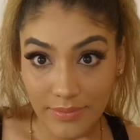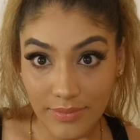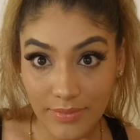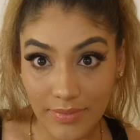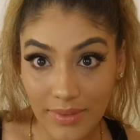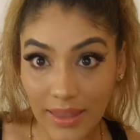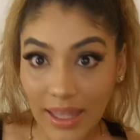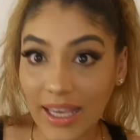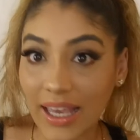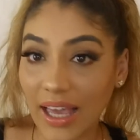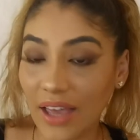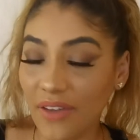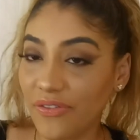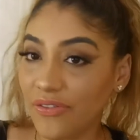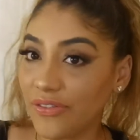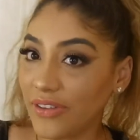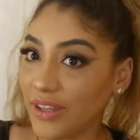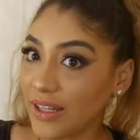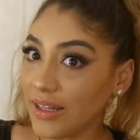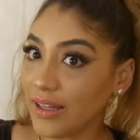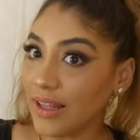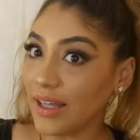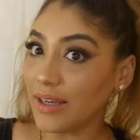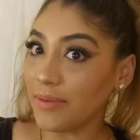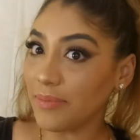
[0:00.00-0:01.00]
like, I
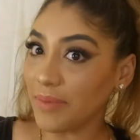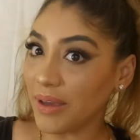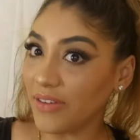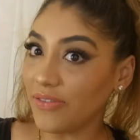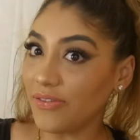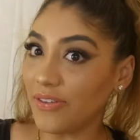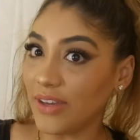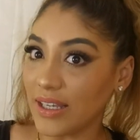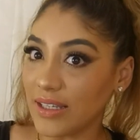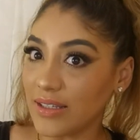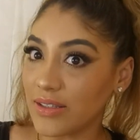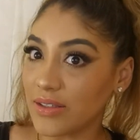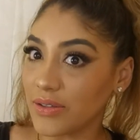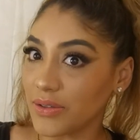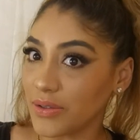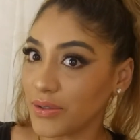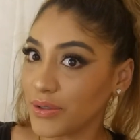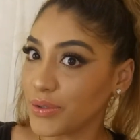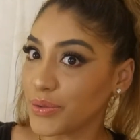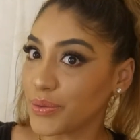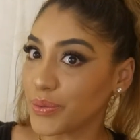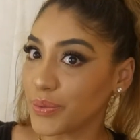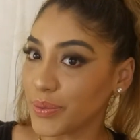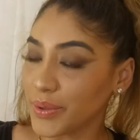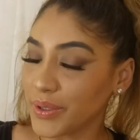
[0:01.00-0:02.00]
feel like my face
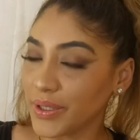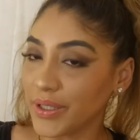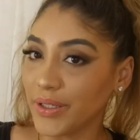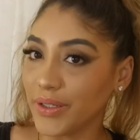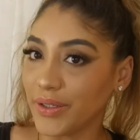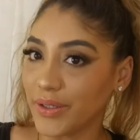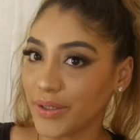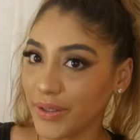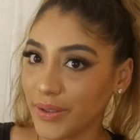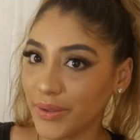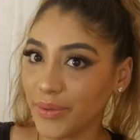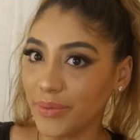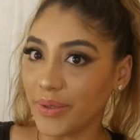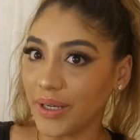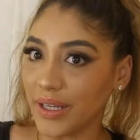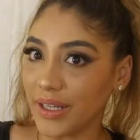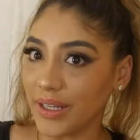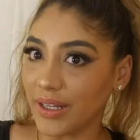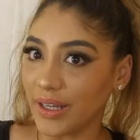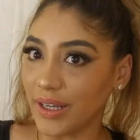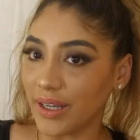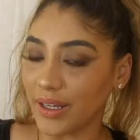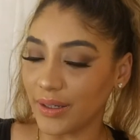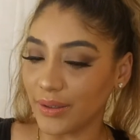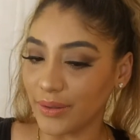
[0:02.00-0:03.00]
looks really good right
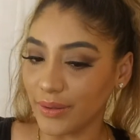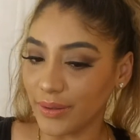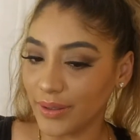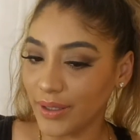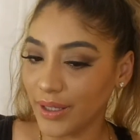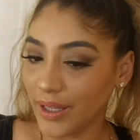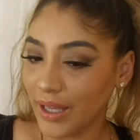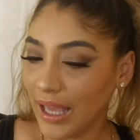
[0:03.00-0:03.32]
now.